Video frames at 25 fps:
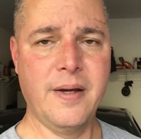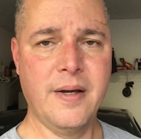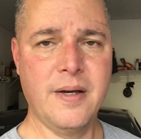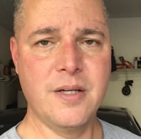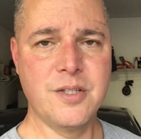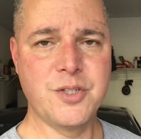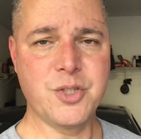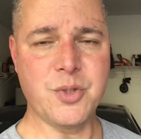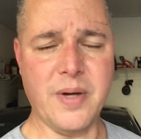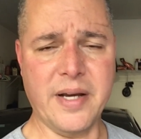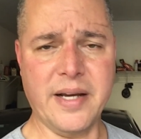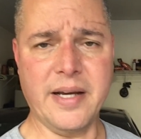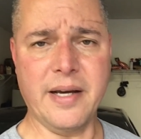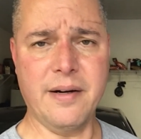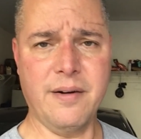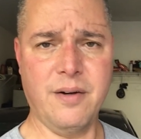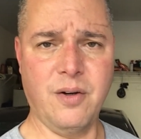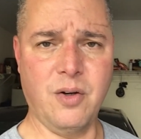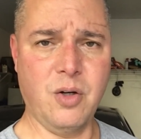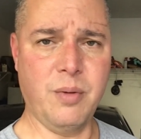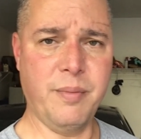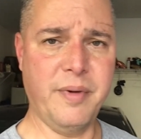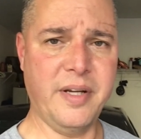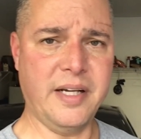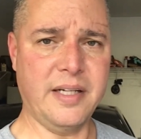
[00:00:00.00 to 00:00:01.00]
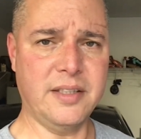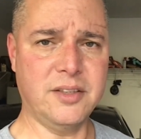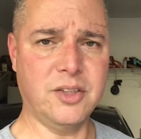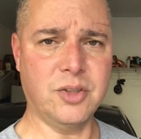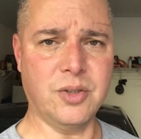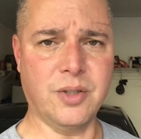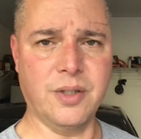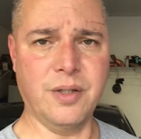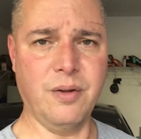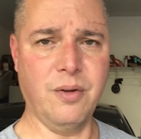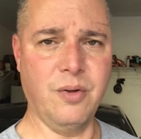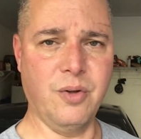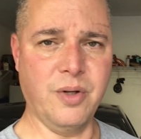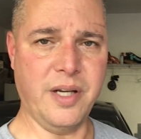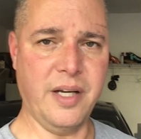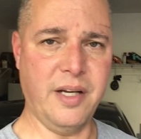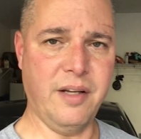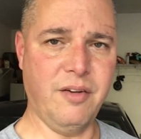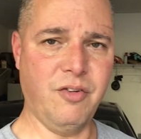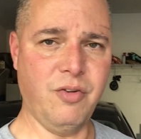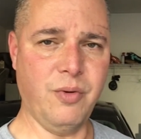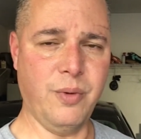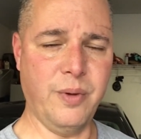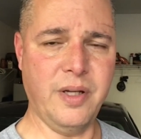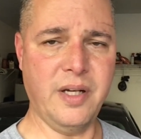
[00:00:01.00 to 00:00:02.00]
so I got it home and I started looking
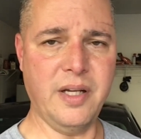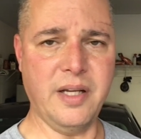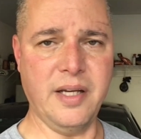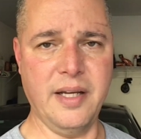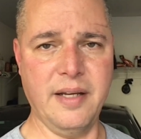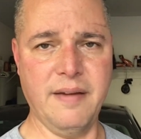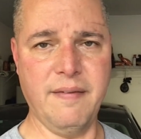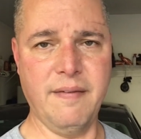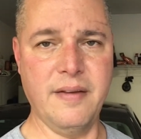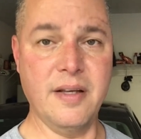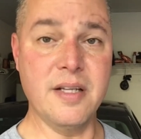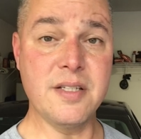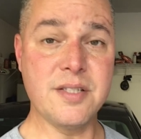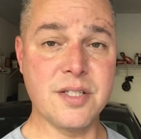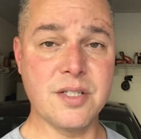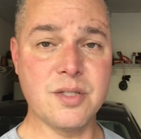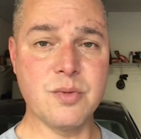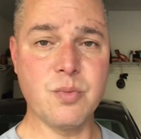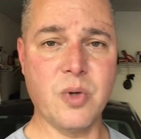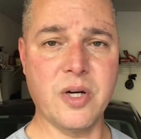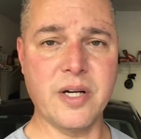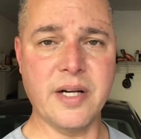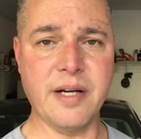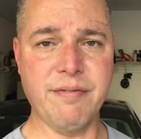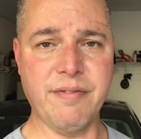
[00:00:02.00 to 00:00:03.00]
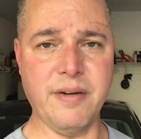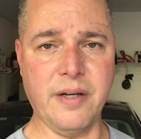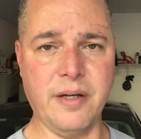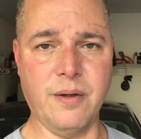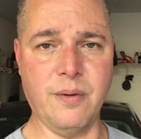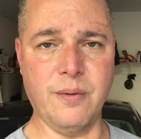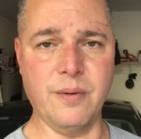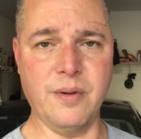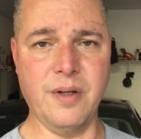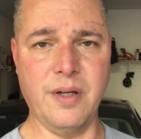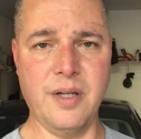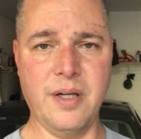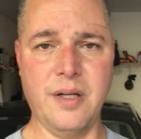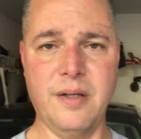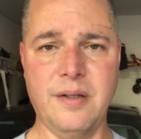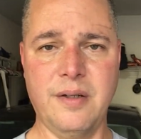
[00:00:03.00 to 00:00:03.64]
into it, and this is what I found.